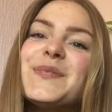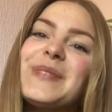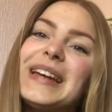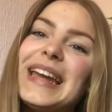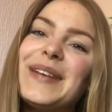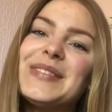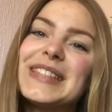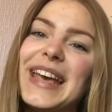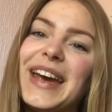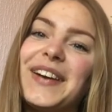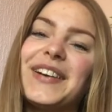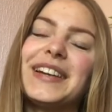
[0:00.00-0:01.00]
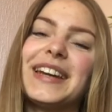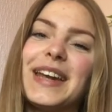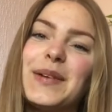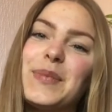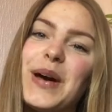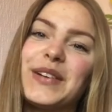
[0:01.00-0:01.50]
My name is Karin and
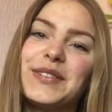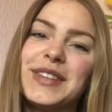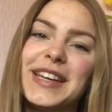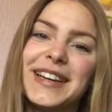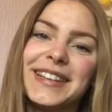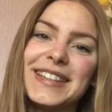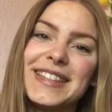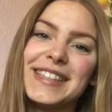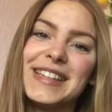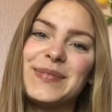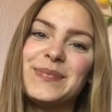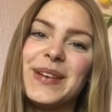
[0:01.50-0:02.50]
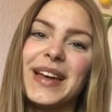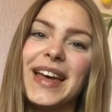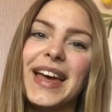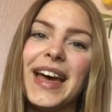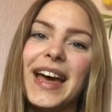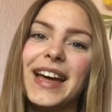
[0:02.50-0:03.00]
I'm part of the Ice team,
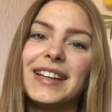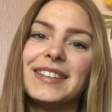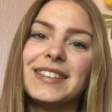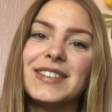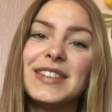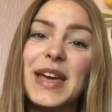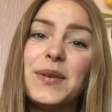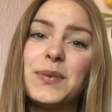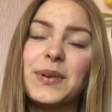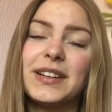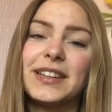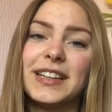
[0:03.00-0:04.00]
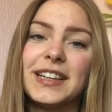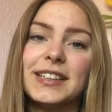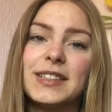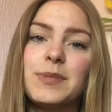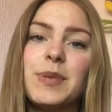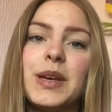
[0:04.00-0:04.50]
and today we want to think a
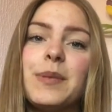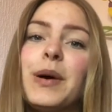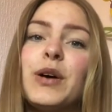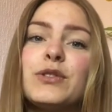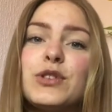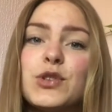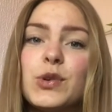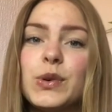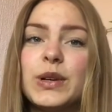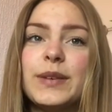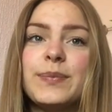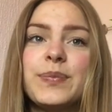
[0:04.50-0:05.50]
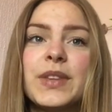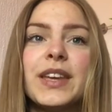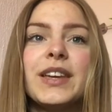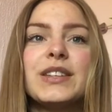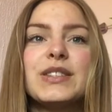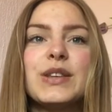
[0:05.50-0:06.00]
little bit about joy.
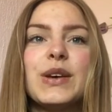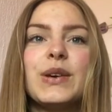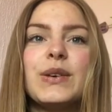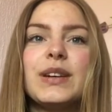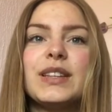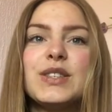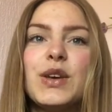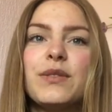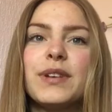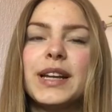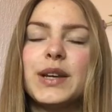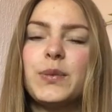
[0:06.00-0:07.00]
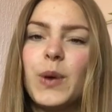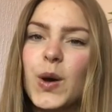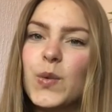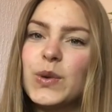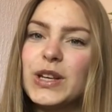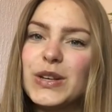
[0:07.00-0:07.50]
So it's not really a
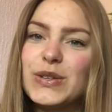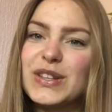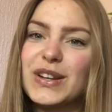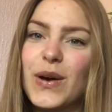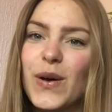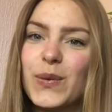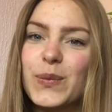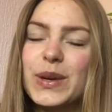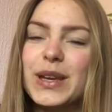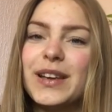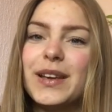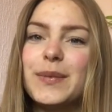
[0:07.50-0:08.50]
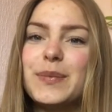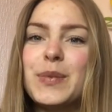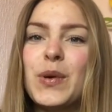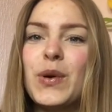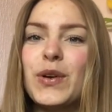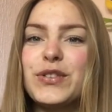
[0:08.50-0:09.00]
word we use a lot. We
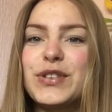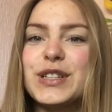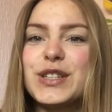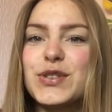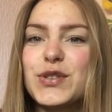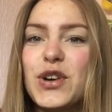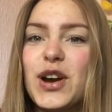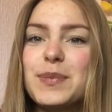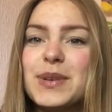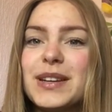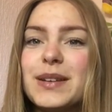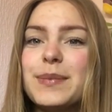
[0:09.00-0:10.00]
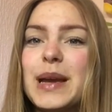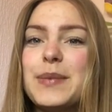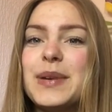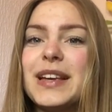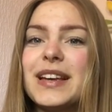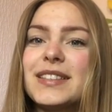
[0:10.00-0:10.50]
more often describe it
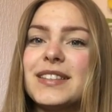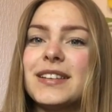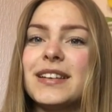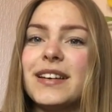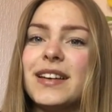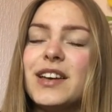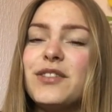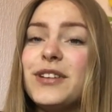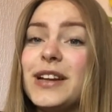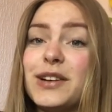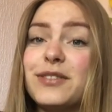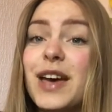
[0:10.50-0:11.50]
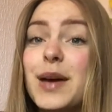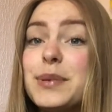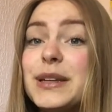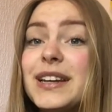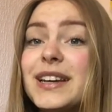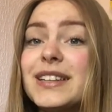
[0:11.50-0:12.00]
maybe as a feeling of
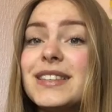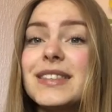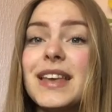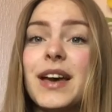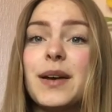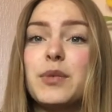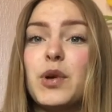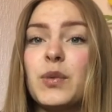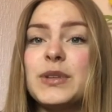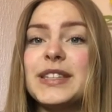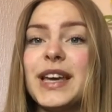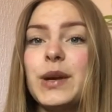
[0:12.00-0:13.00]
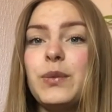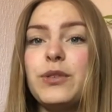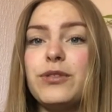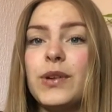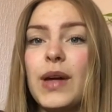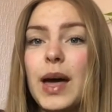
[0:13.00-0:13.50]
happiness, or we say we
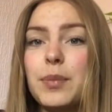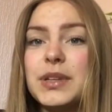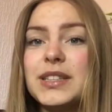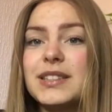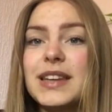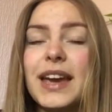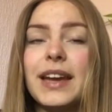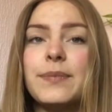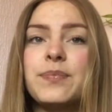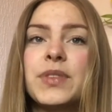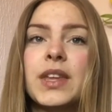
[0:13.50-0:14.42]
feel happy today.